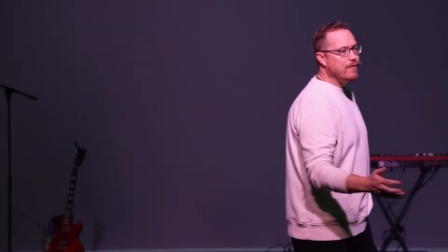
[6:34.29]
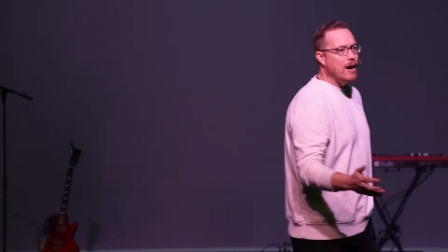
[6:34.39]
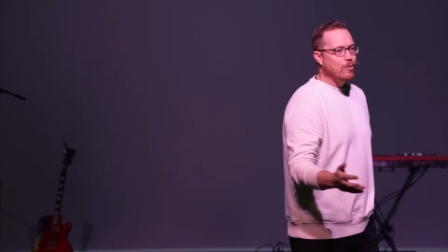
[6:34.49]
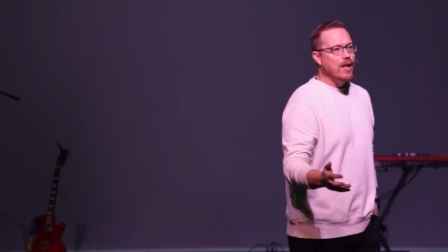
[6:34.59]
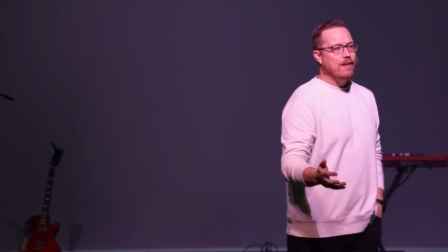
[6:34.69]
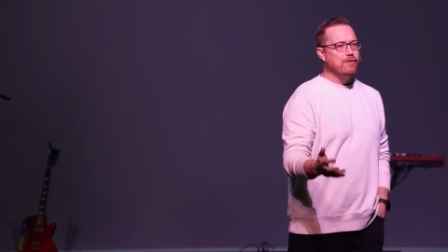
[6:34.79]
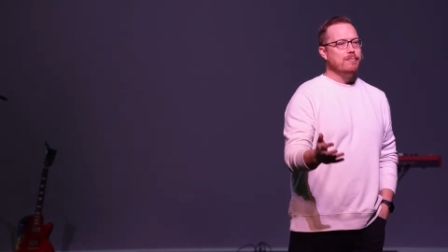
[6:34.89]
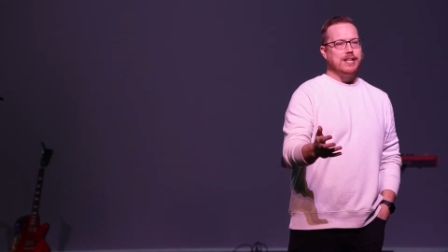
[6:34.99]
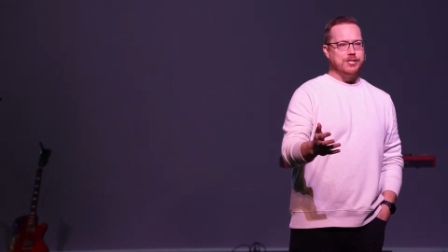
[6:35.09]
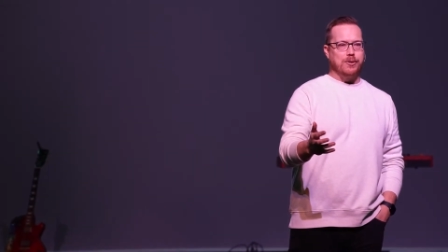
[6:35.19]
if I will ever
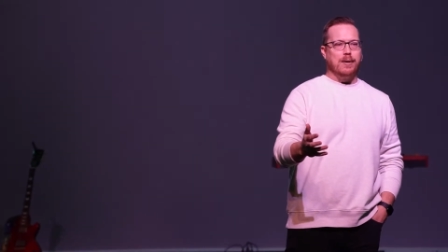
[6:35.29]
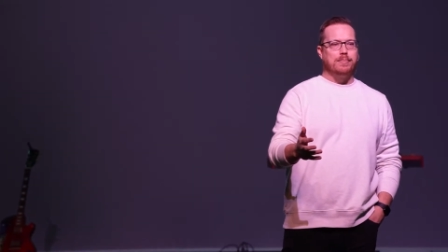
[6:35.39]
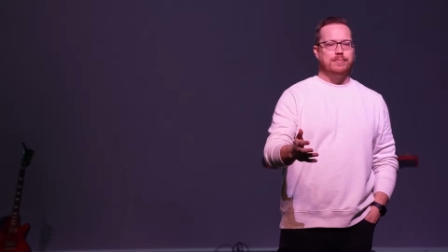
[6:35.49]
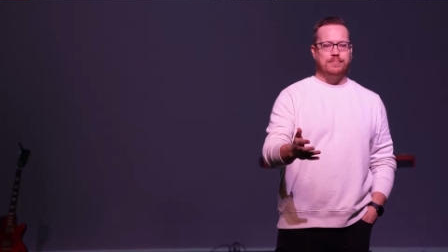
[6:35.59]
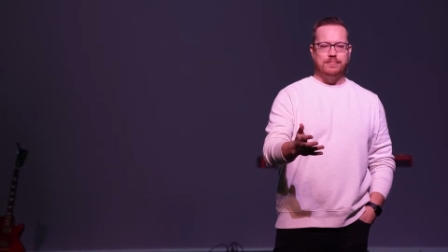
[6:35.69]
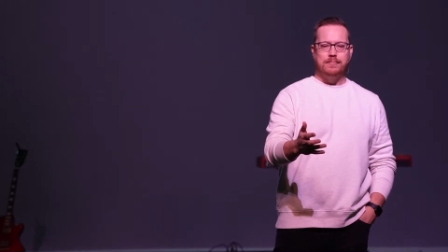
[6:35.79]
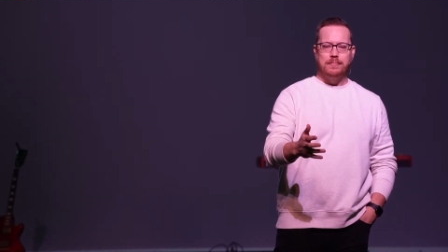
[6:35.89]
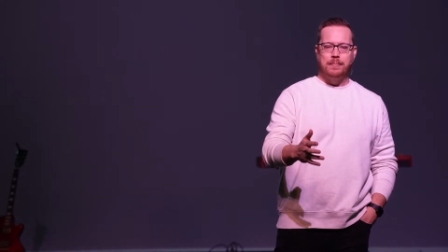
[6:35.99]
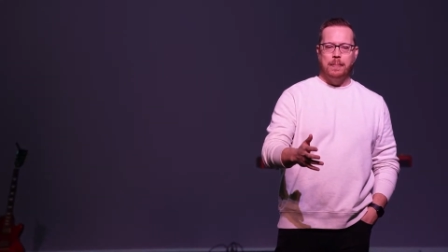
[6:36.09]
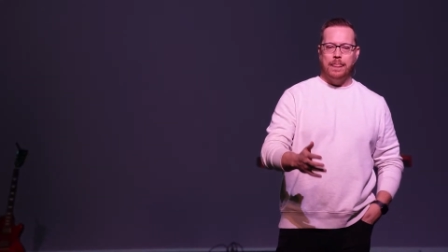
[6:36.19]
measure up.
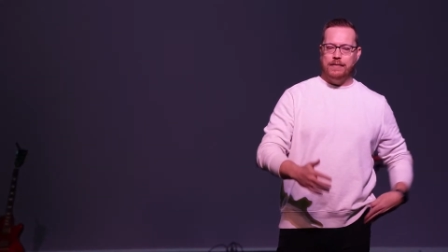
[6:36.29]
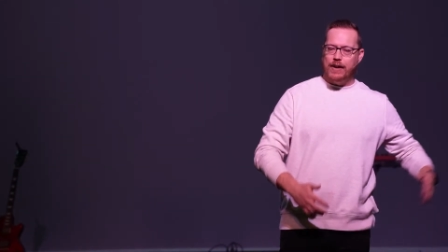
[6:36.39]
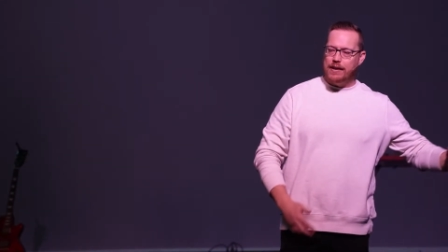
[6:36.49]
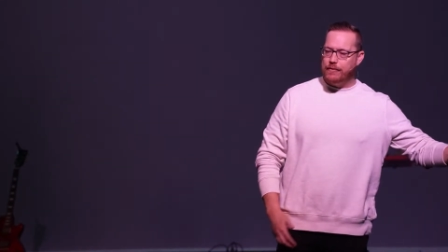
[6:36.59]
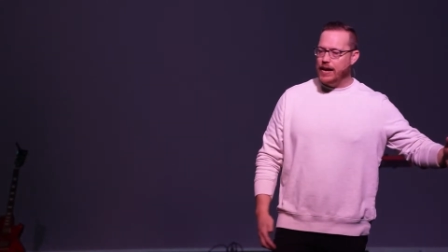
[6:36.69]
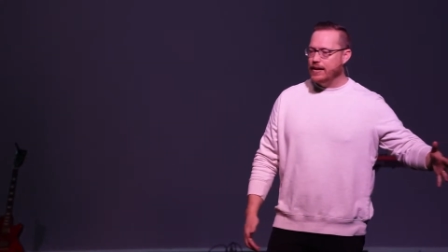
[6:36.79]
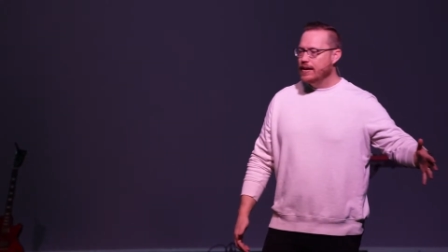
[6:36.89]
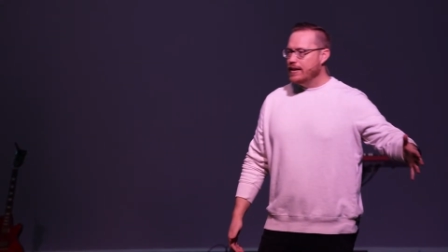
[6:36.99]
If, I, if, I,